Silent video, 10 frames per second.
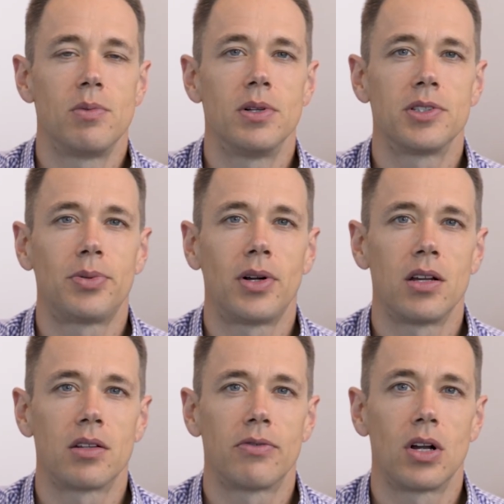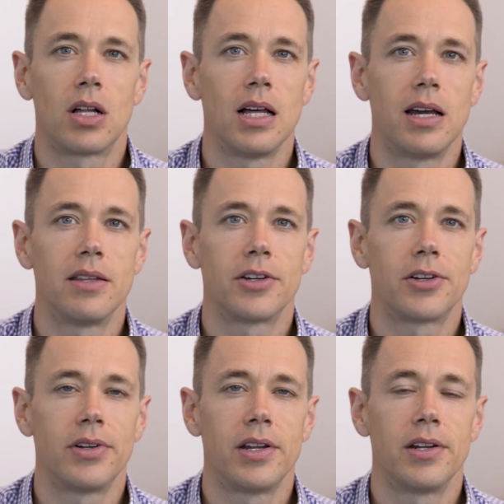We built a product for a client that
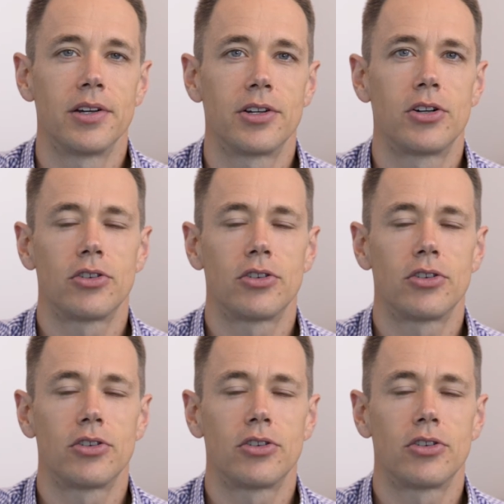created a